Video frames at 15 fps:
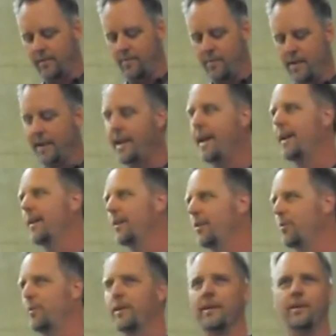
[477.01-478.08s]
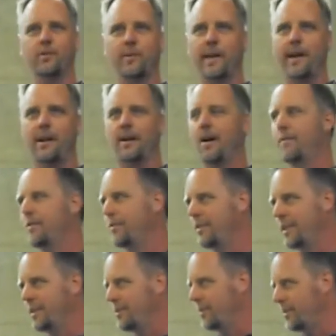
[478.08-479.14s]
mitigated a little bit because we had a
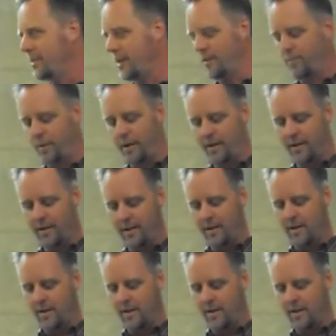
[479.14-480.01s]
conversation with John Paul.